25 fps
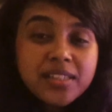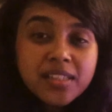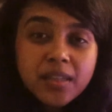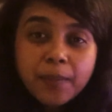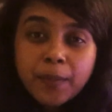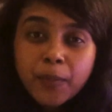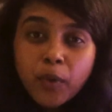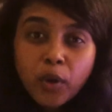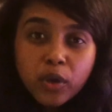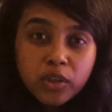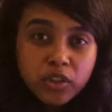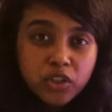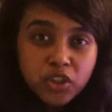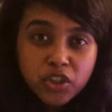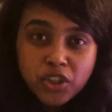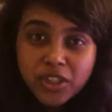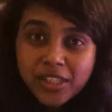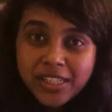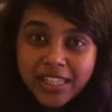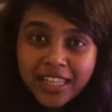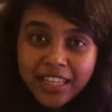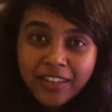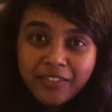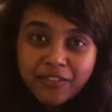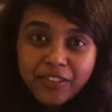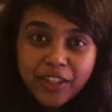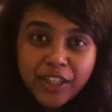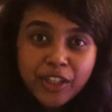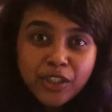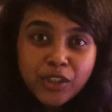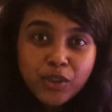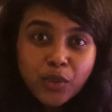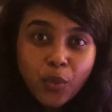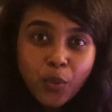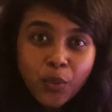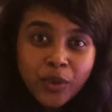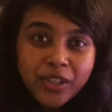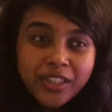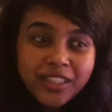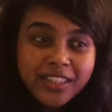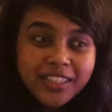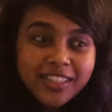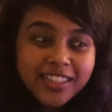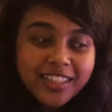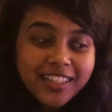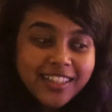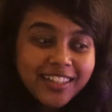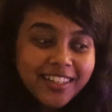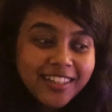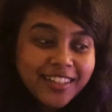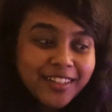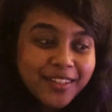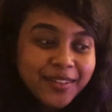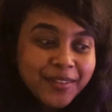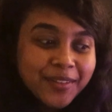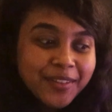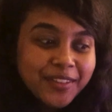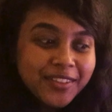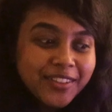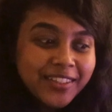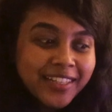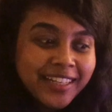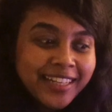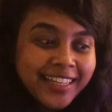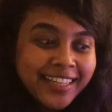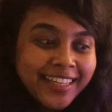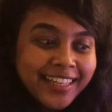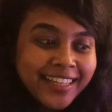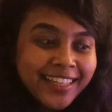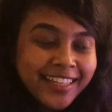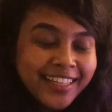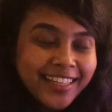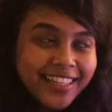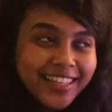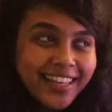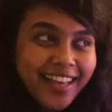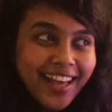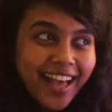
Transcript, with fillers: subconsciously we don't uh, really